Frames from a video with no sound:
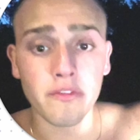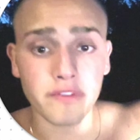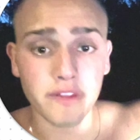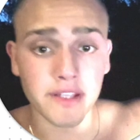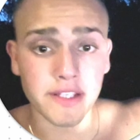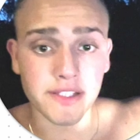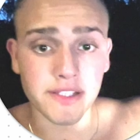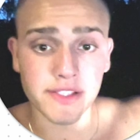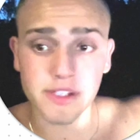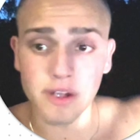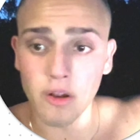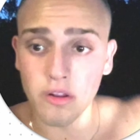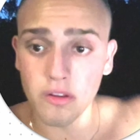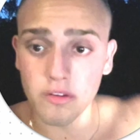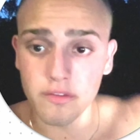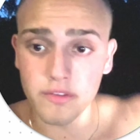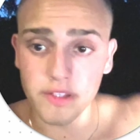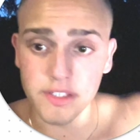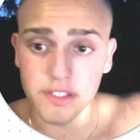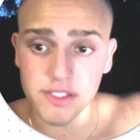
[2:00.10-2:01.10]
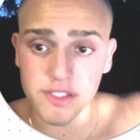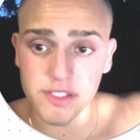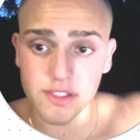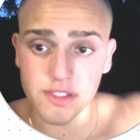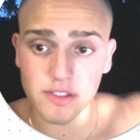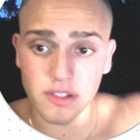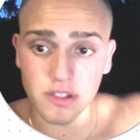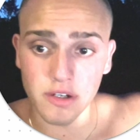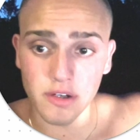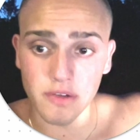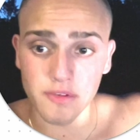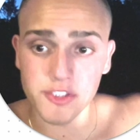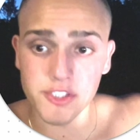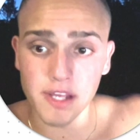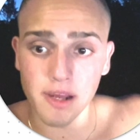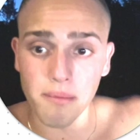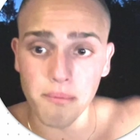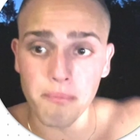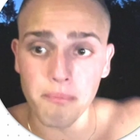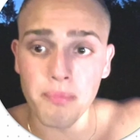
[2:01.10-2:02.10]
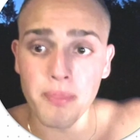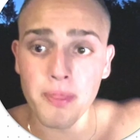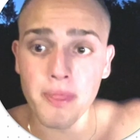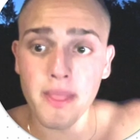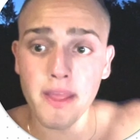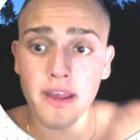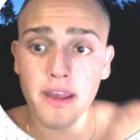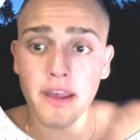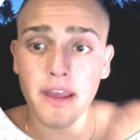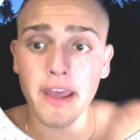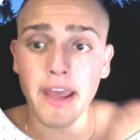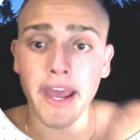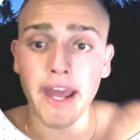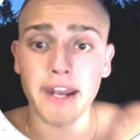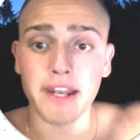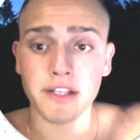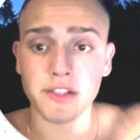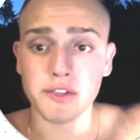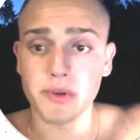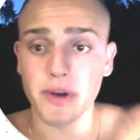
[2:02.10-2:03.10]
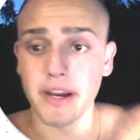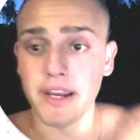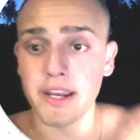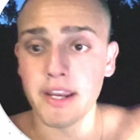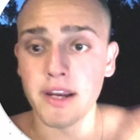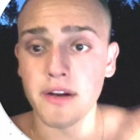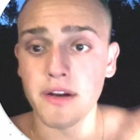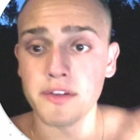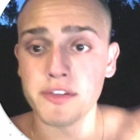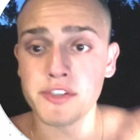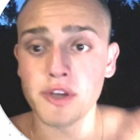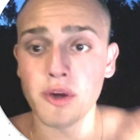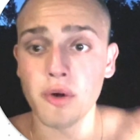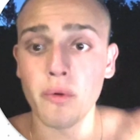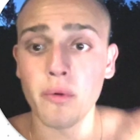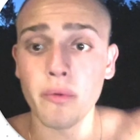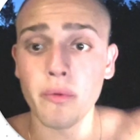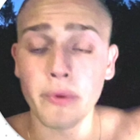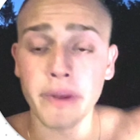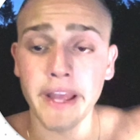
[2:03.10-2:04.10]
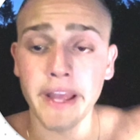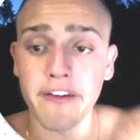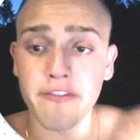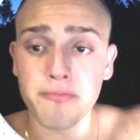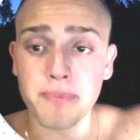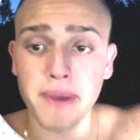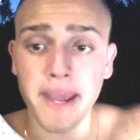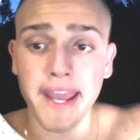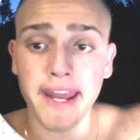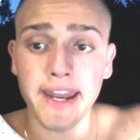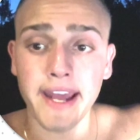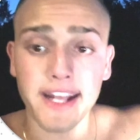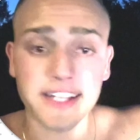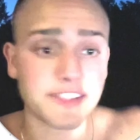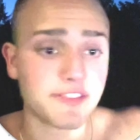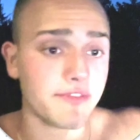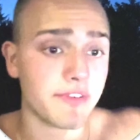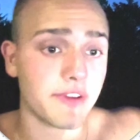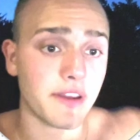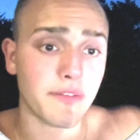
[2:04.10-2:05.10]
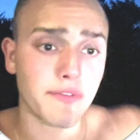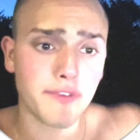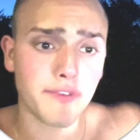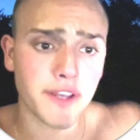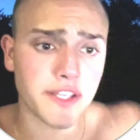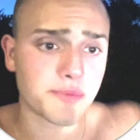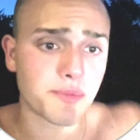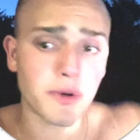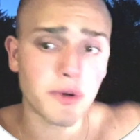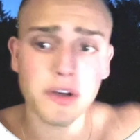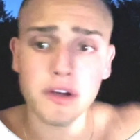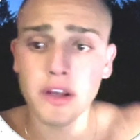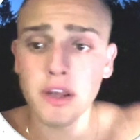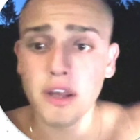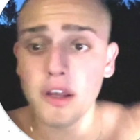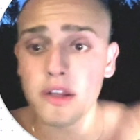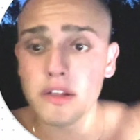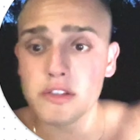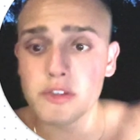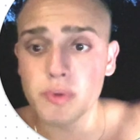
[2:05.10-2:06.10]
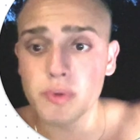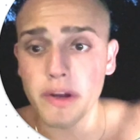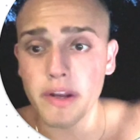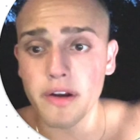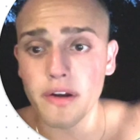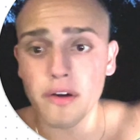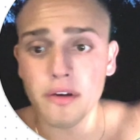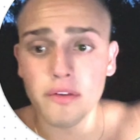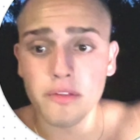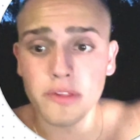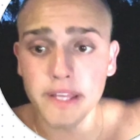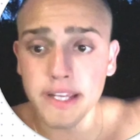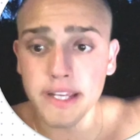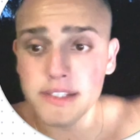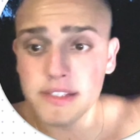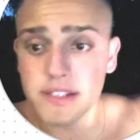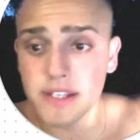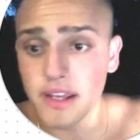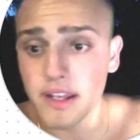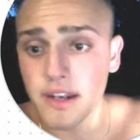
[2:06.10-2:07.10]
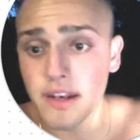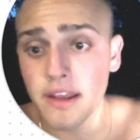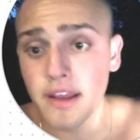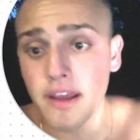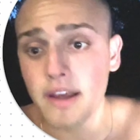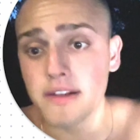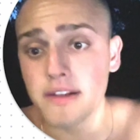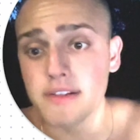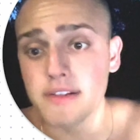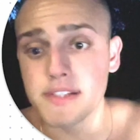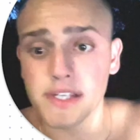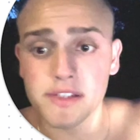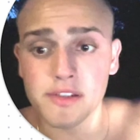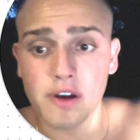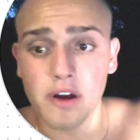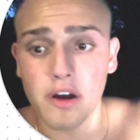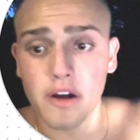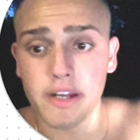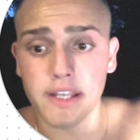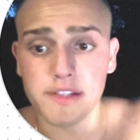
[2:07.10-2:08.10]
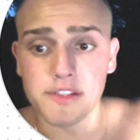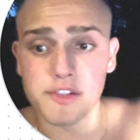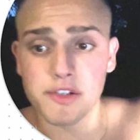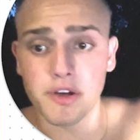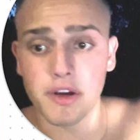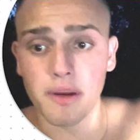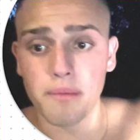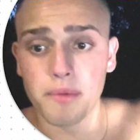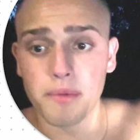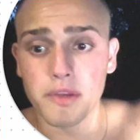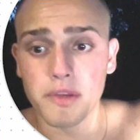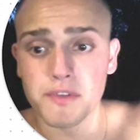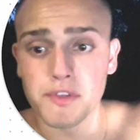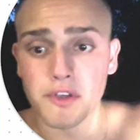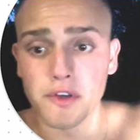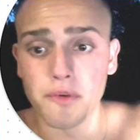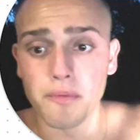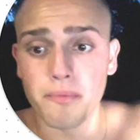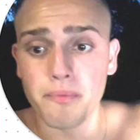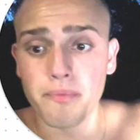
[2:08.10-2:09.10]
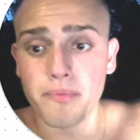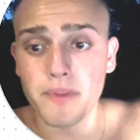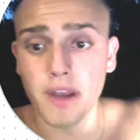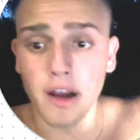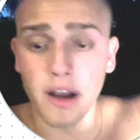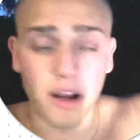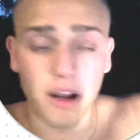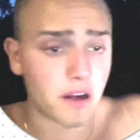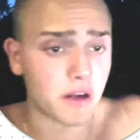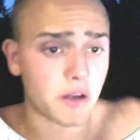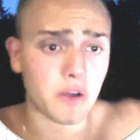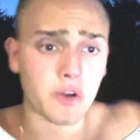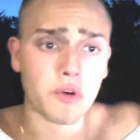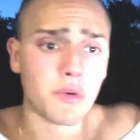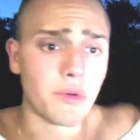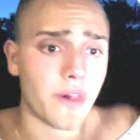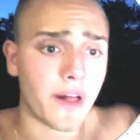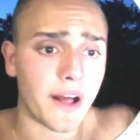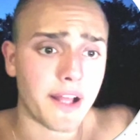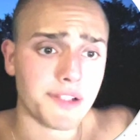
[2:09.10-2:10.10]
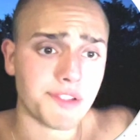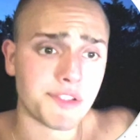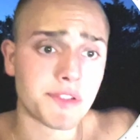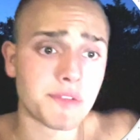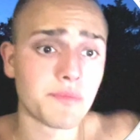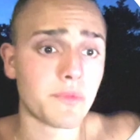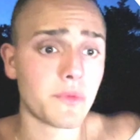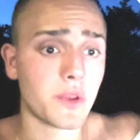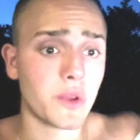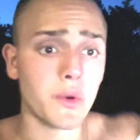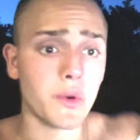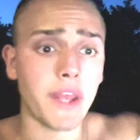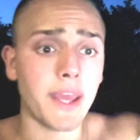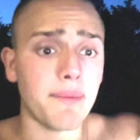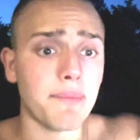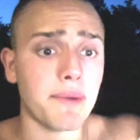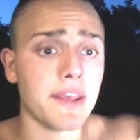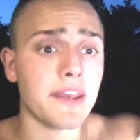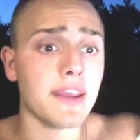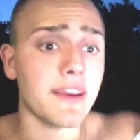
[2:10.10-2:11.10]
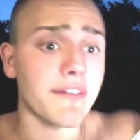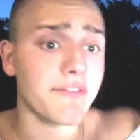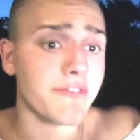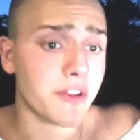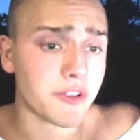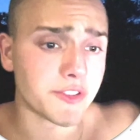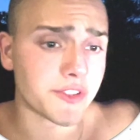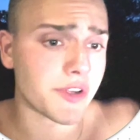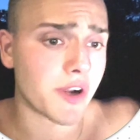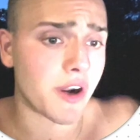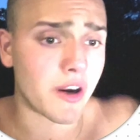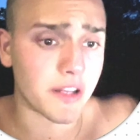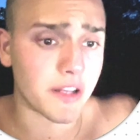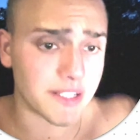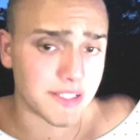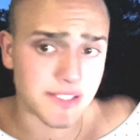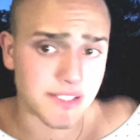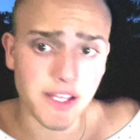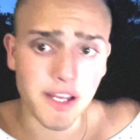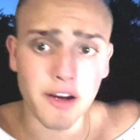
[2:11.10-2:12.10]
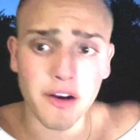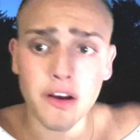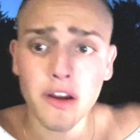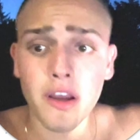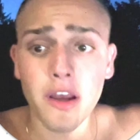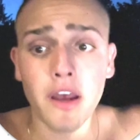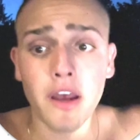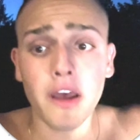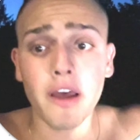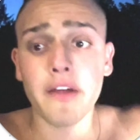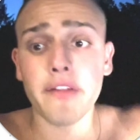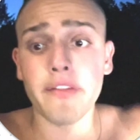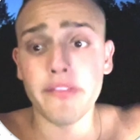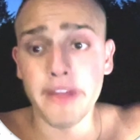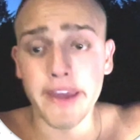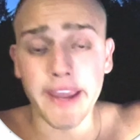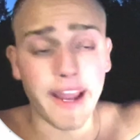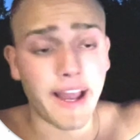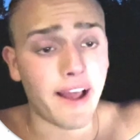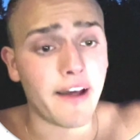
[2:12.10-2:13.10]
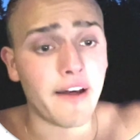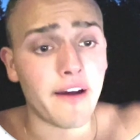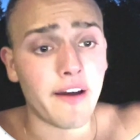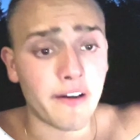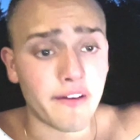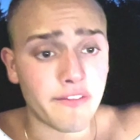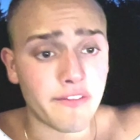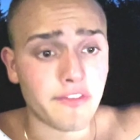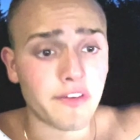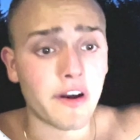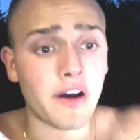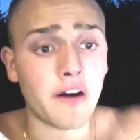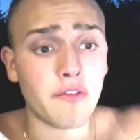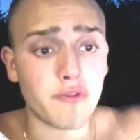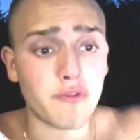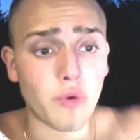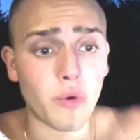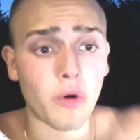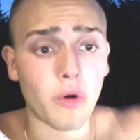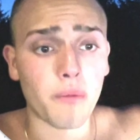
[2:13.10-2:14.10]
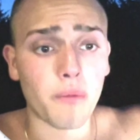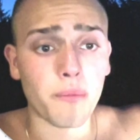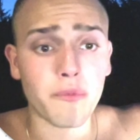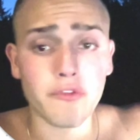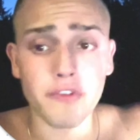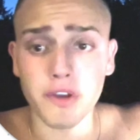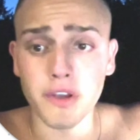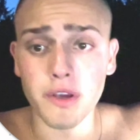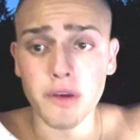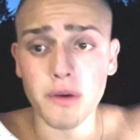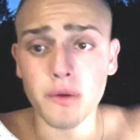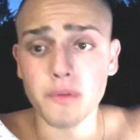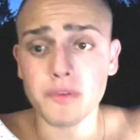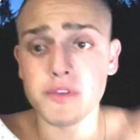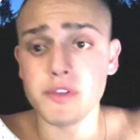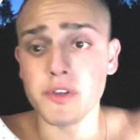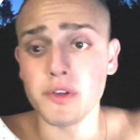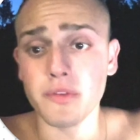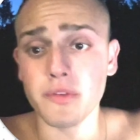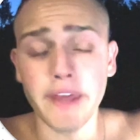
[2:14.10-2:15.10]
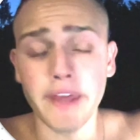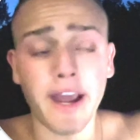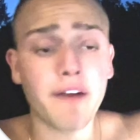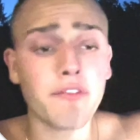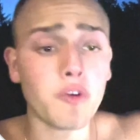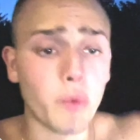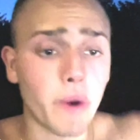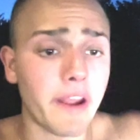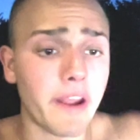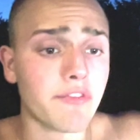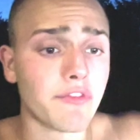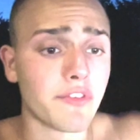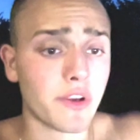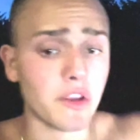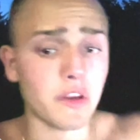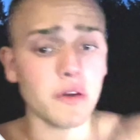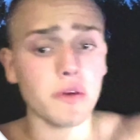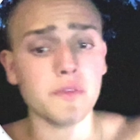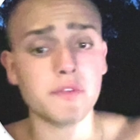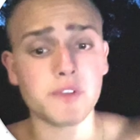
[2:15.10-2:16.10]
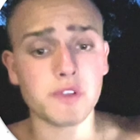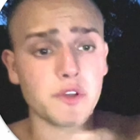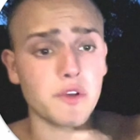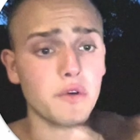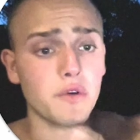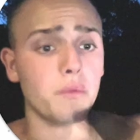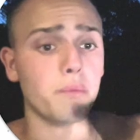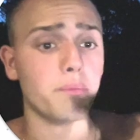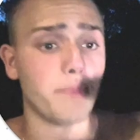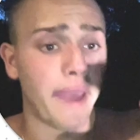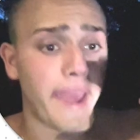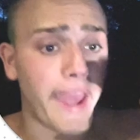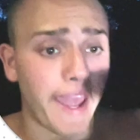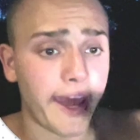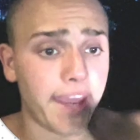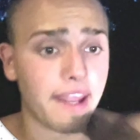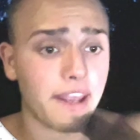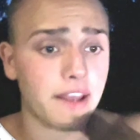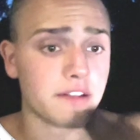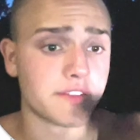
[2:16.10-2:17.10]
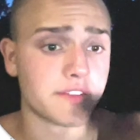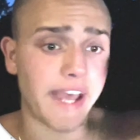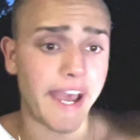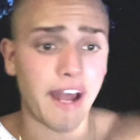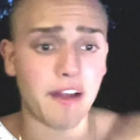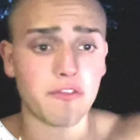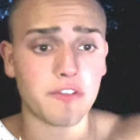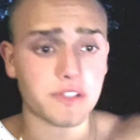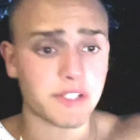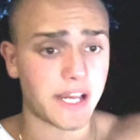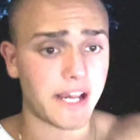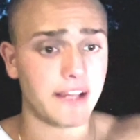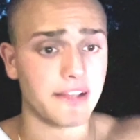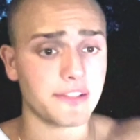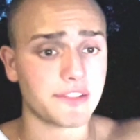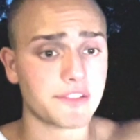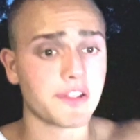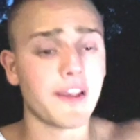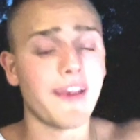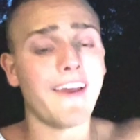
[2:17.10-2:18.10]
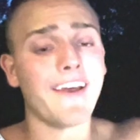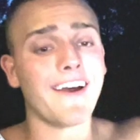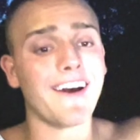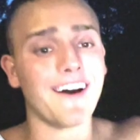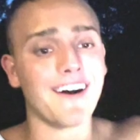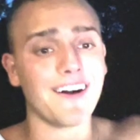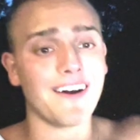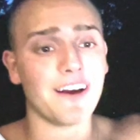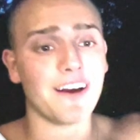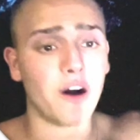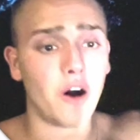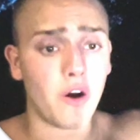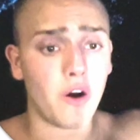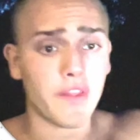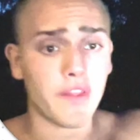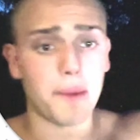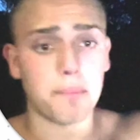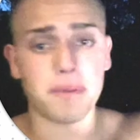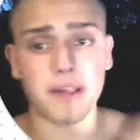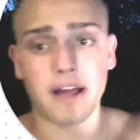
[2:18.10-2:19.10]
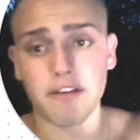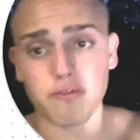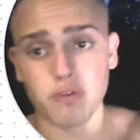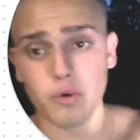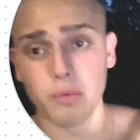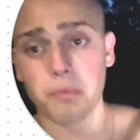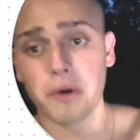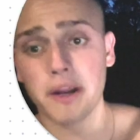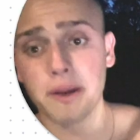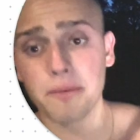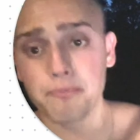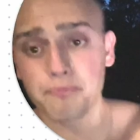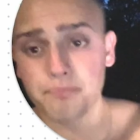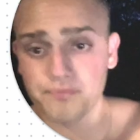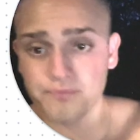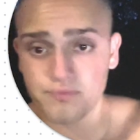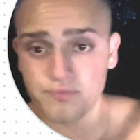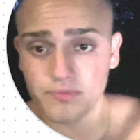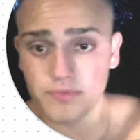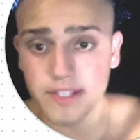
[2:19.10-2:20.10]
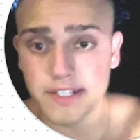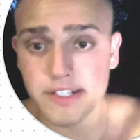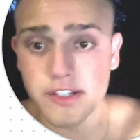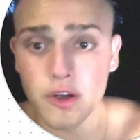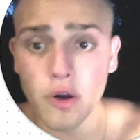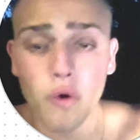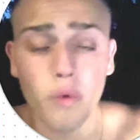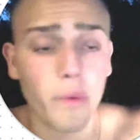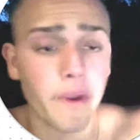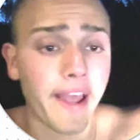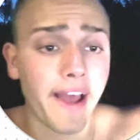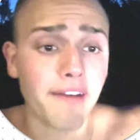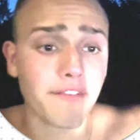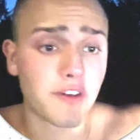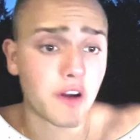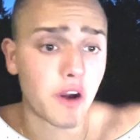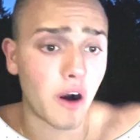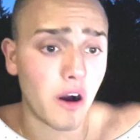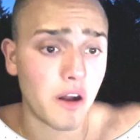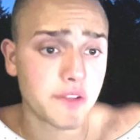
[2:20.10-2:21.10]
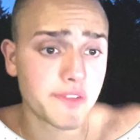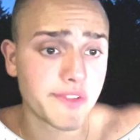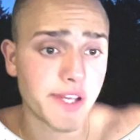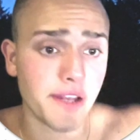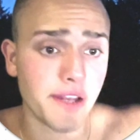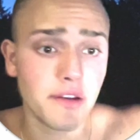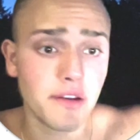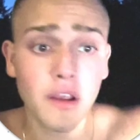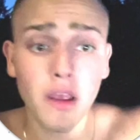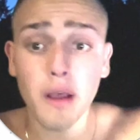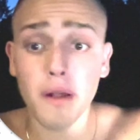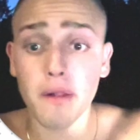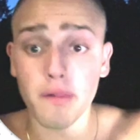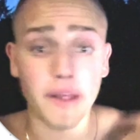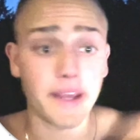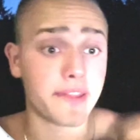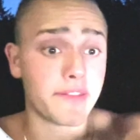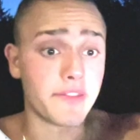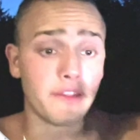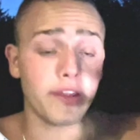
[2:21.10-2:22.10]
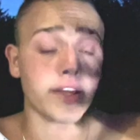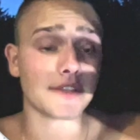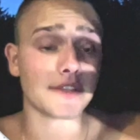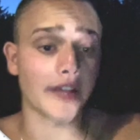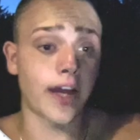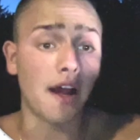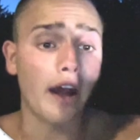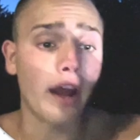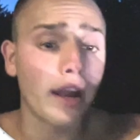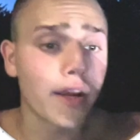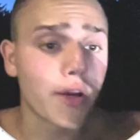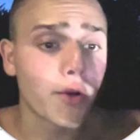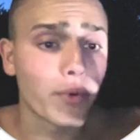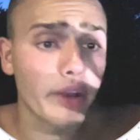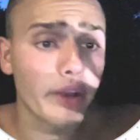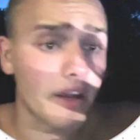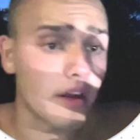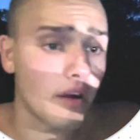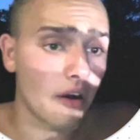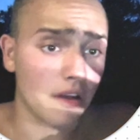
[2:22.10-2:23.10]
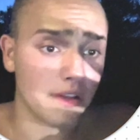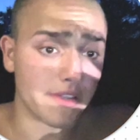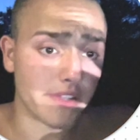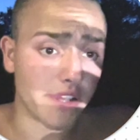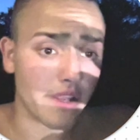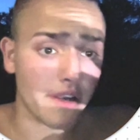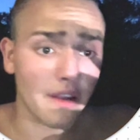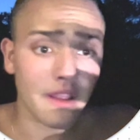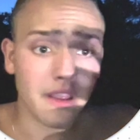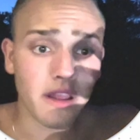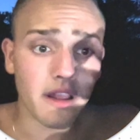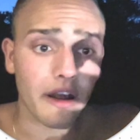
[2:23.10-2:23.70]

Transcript: these, sub headings right here. So we have paid ads via Facebook, Twitter, LinkedIn, TikTok, Instagram, YouTube, Google ads, you name it. If there's an audience there, they have a form for you to, they have a way for you to pay to advertise on that platform, right? So we have content like this. I create content.